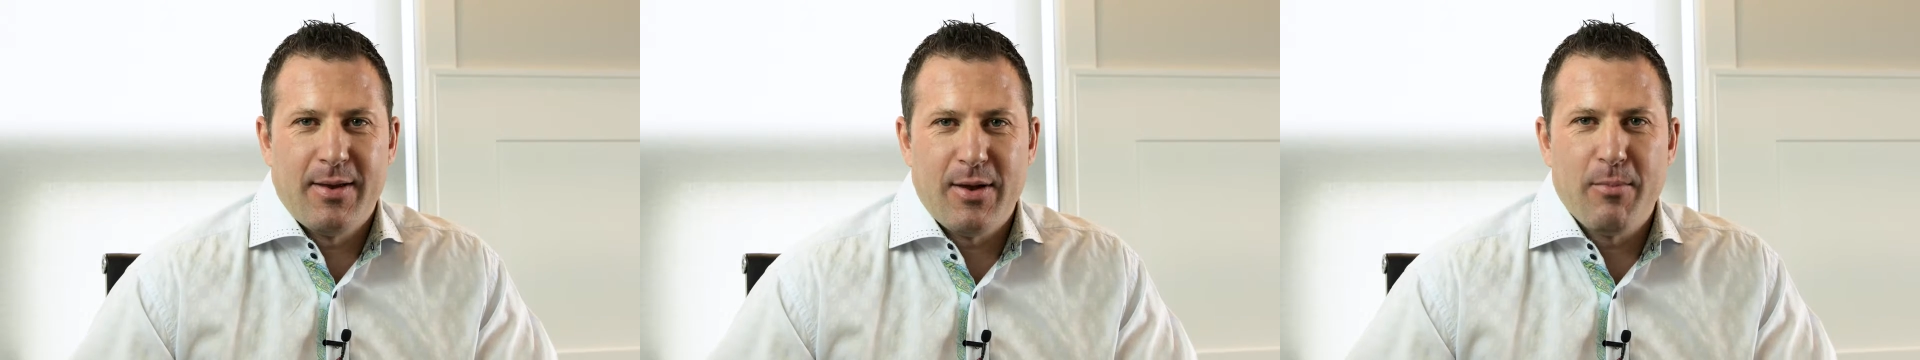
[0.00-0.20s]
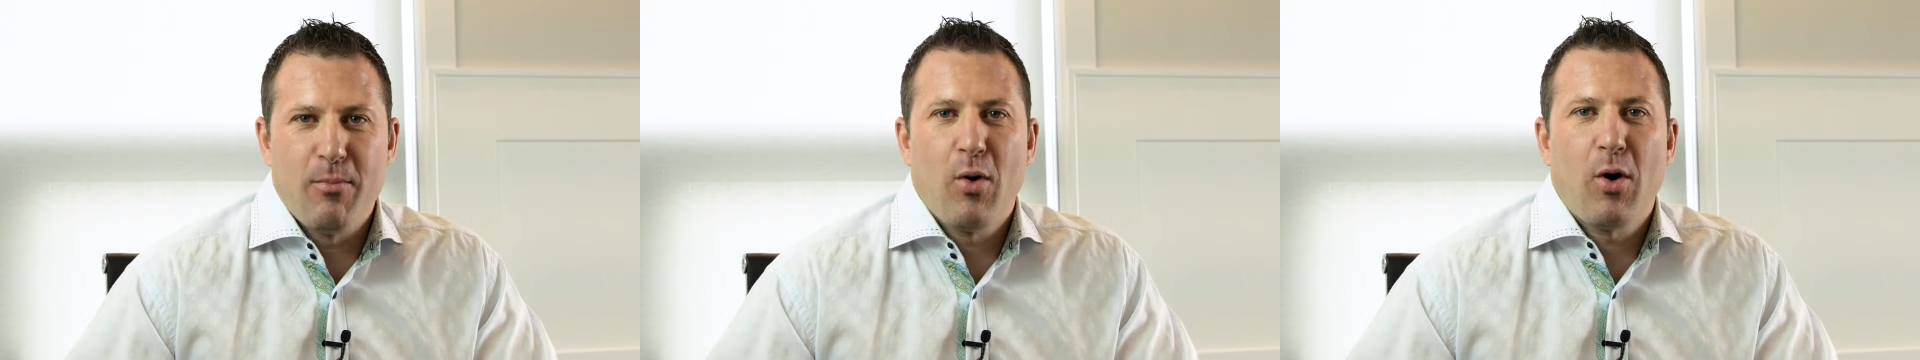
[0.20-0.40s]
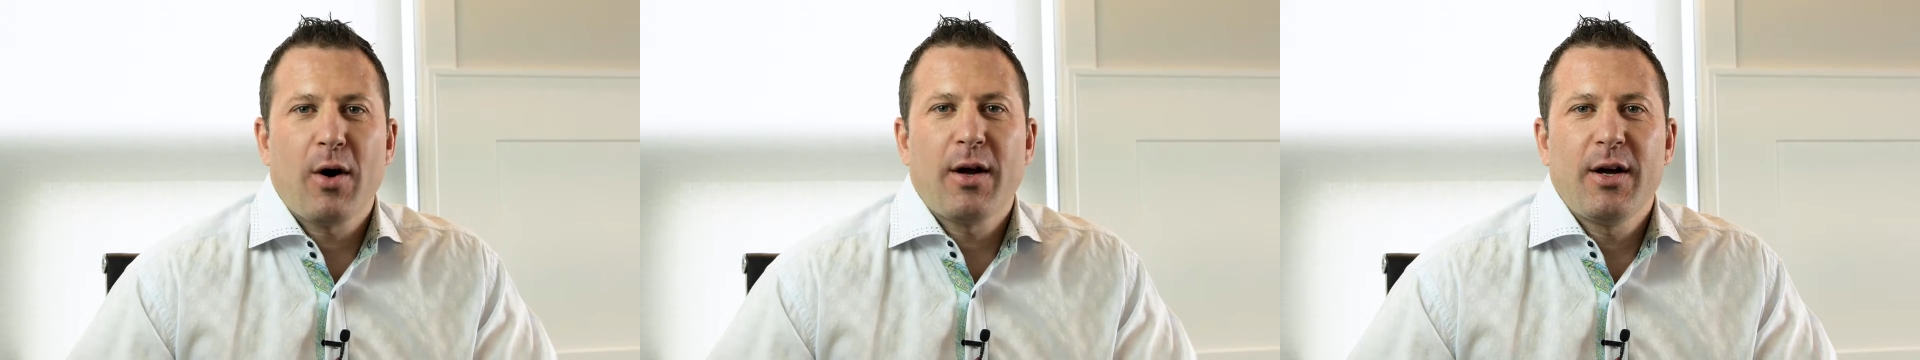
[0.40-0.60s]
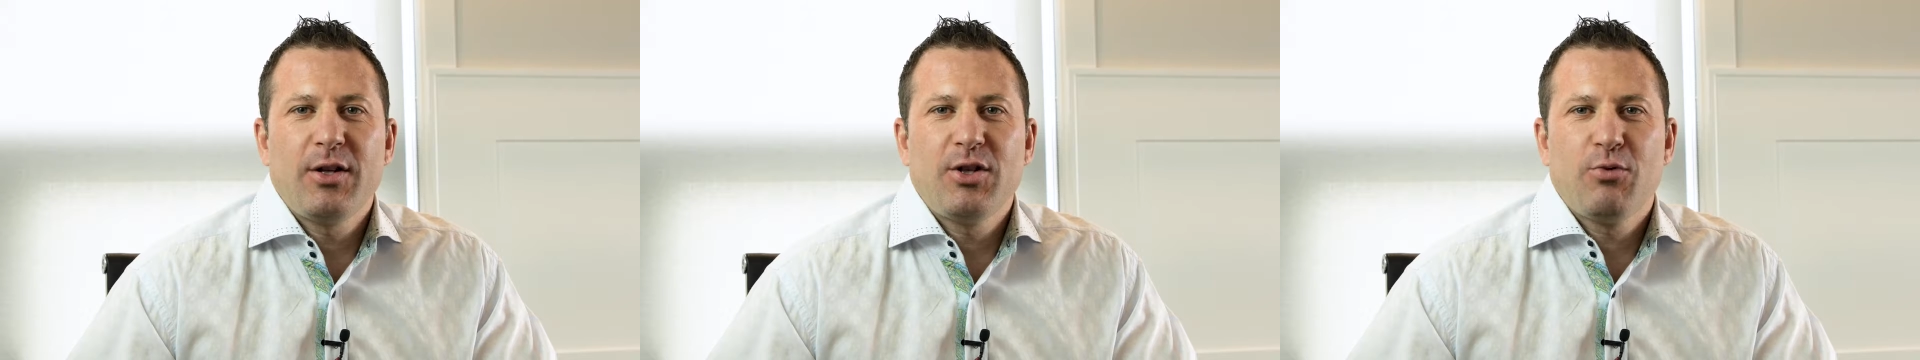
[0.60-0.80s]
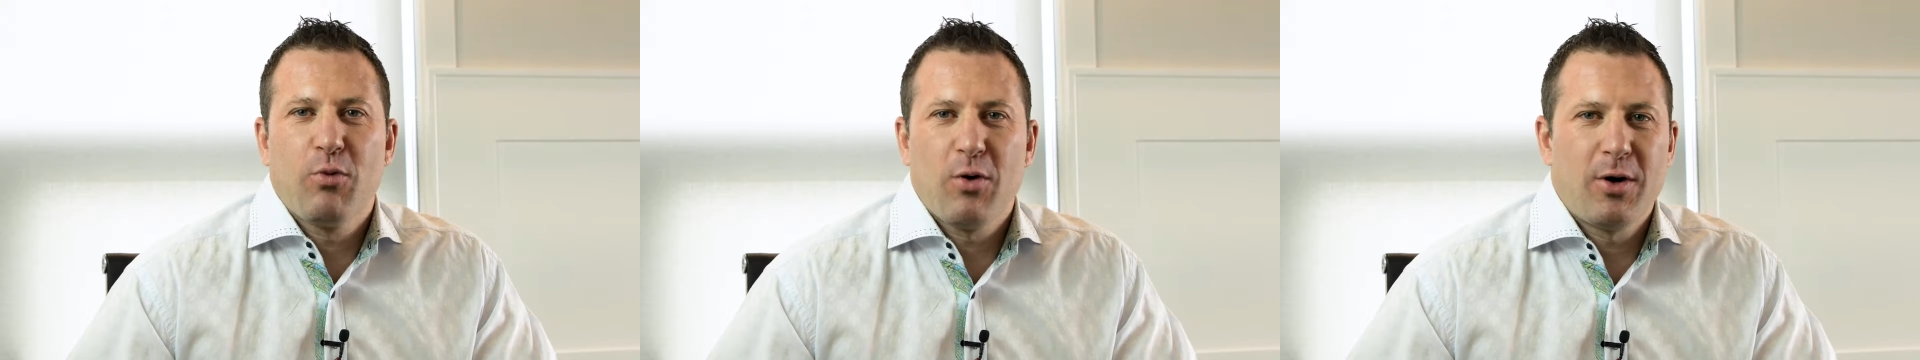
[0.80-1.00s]
The
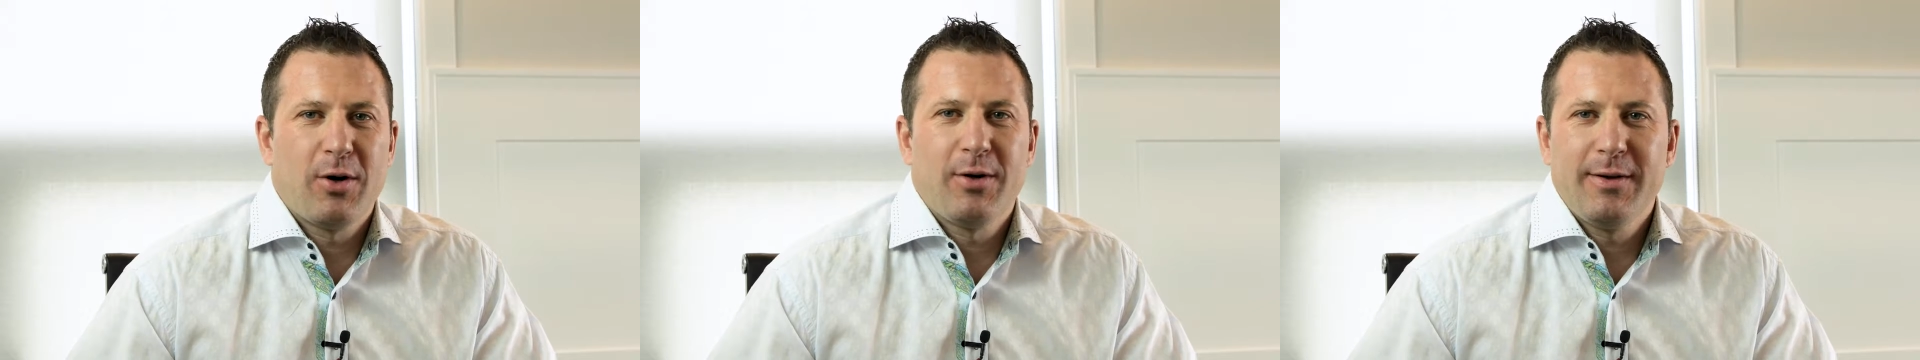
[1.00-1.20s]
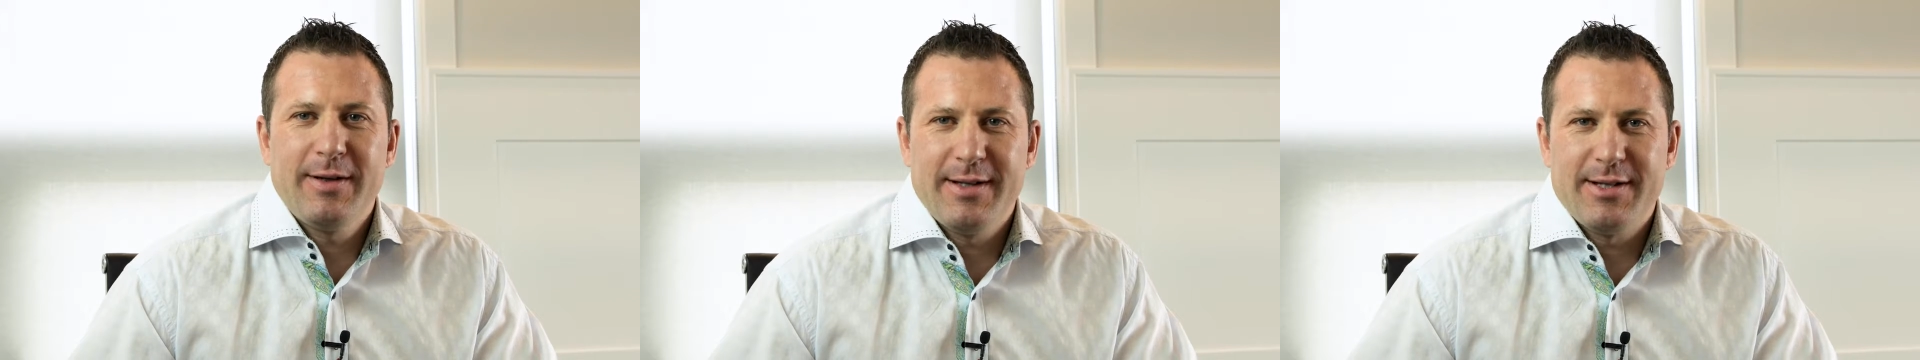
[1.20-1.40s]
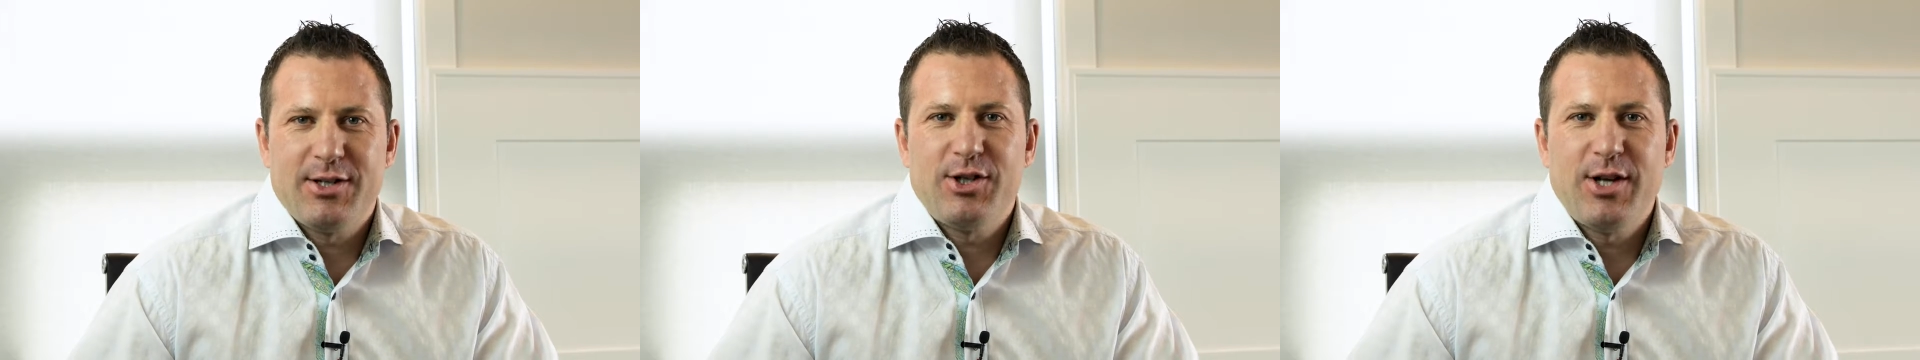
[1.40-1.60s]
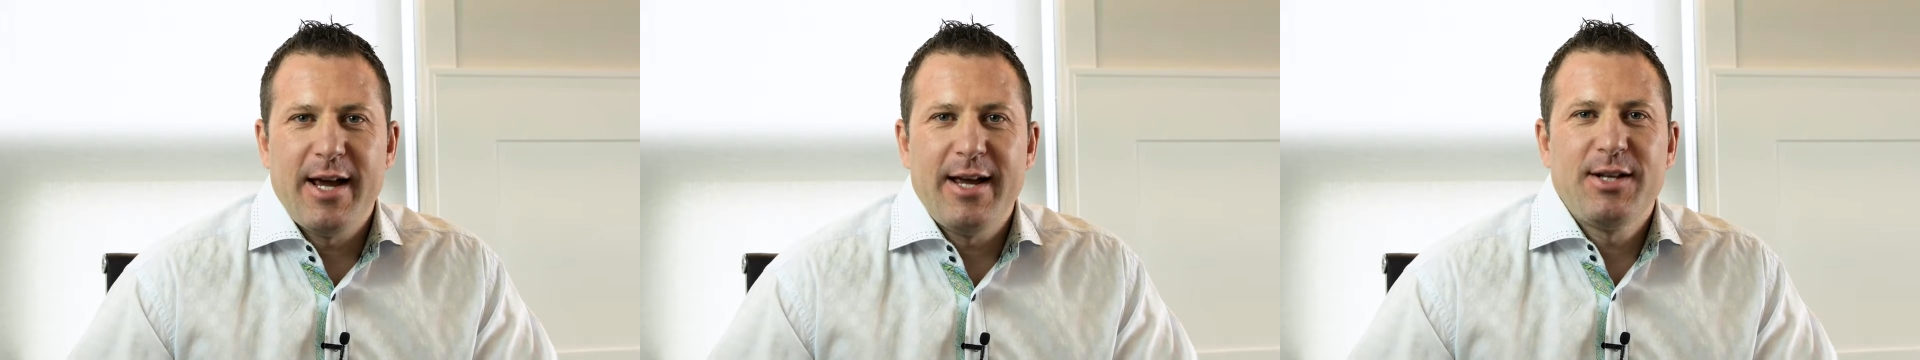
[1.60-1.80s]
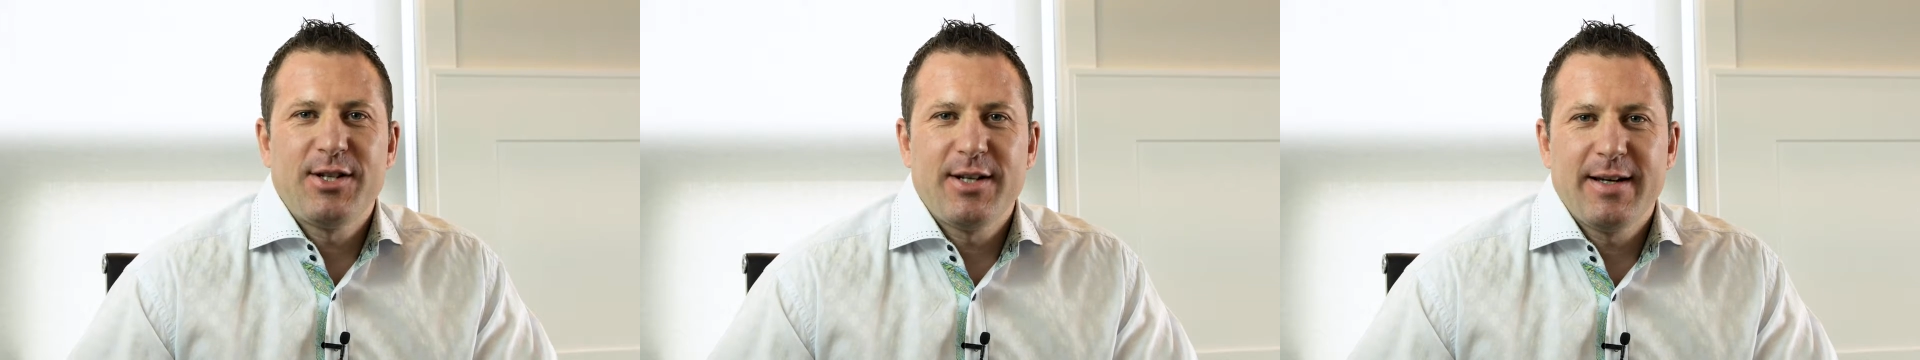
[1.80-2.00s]
mortgage world is
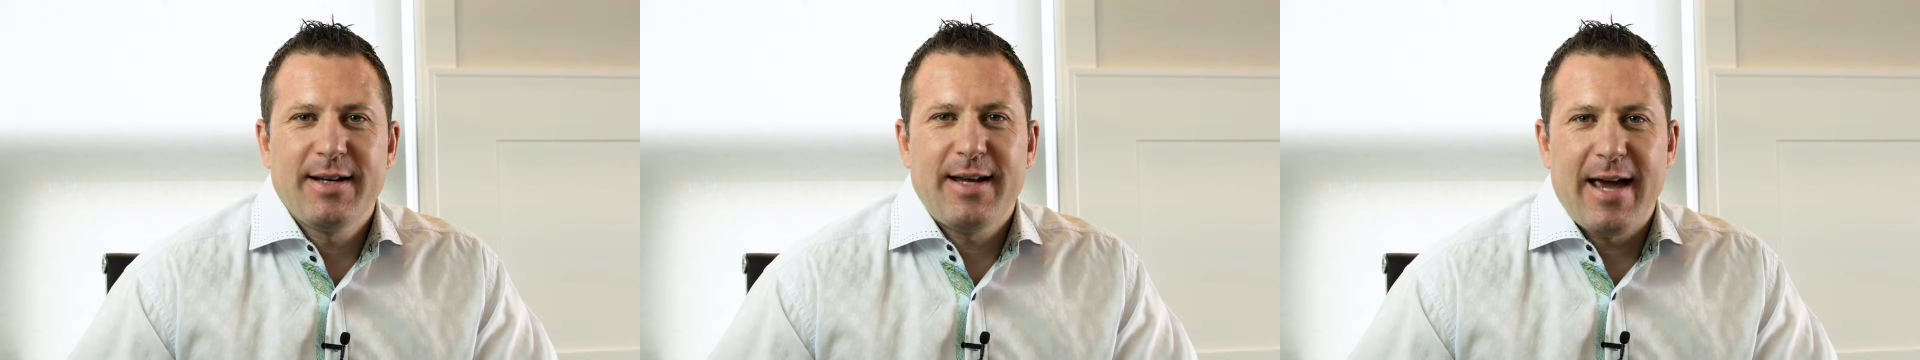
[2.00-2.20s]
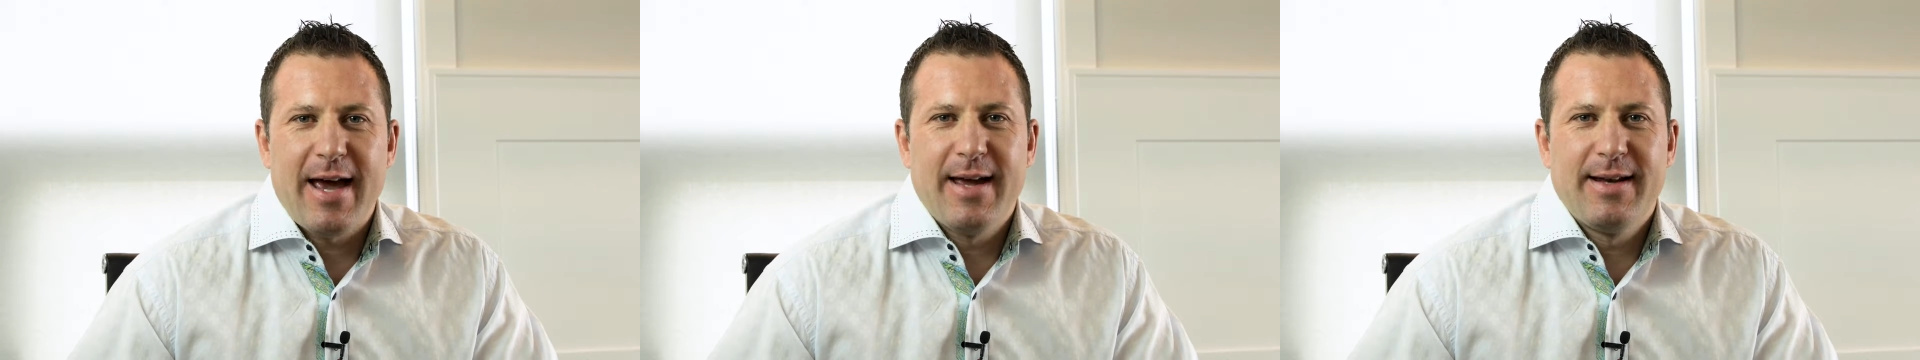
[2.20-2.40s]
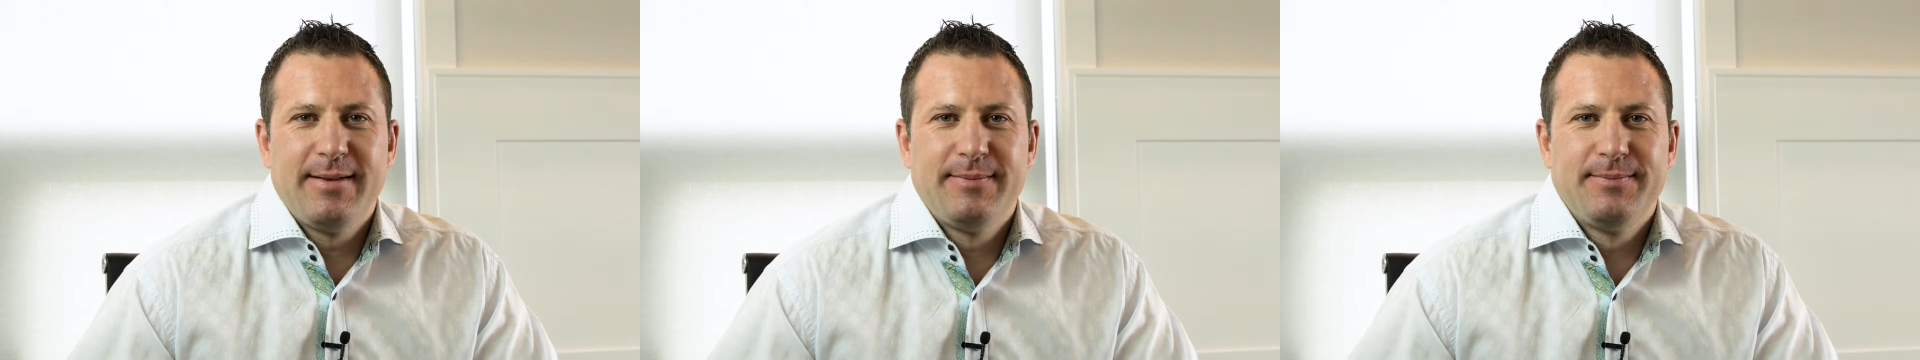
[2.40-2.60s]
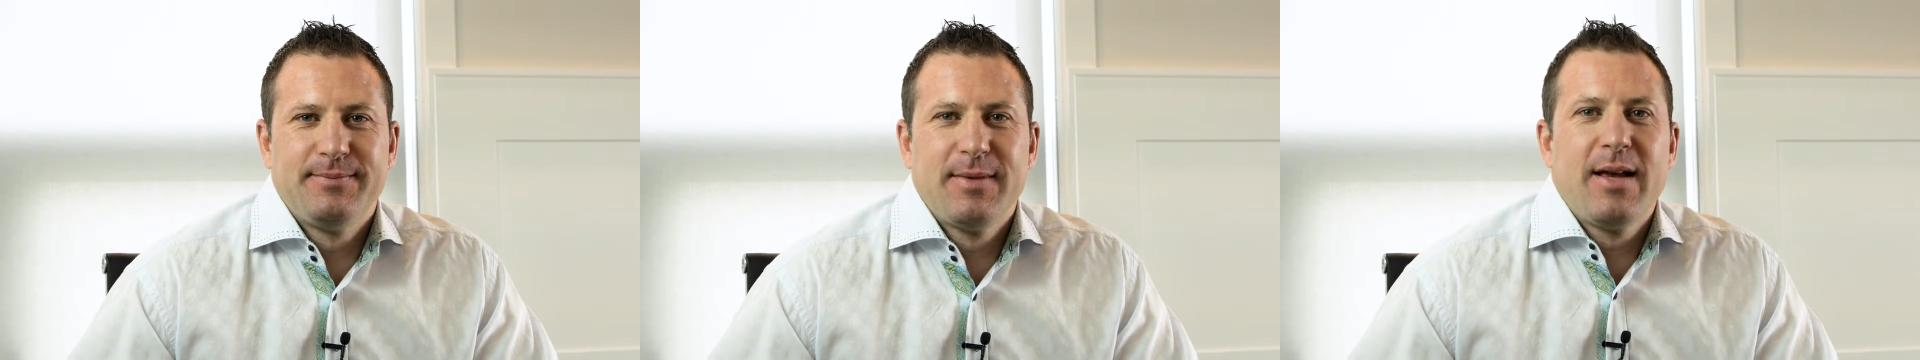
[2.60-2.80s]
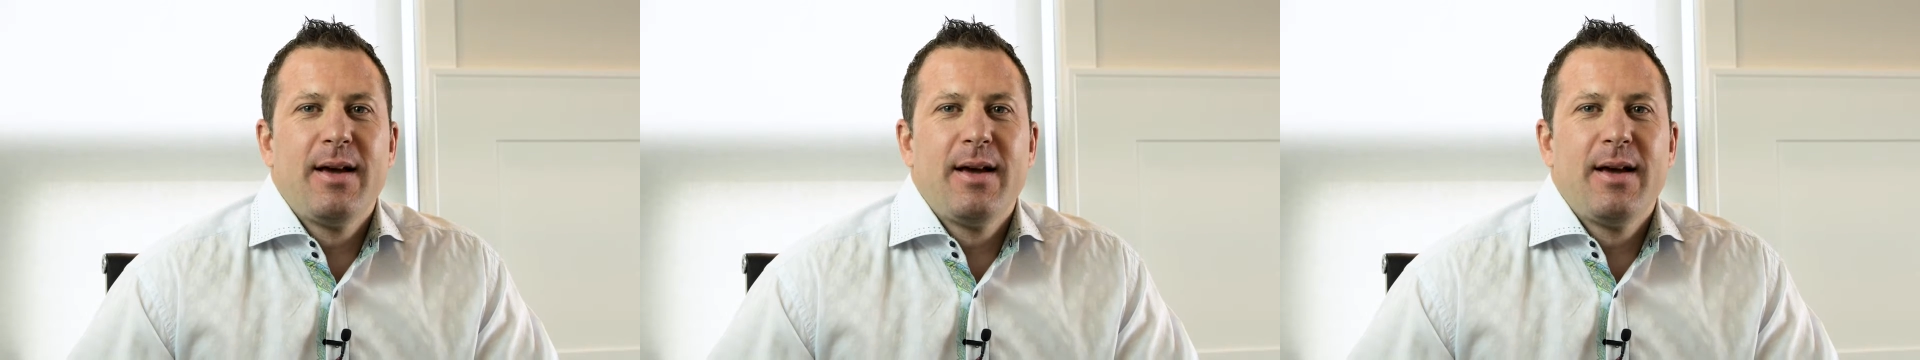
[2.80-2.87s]
changing again.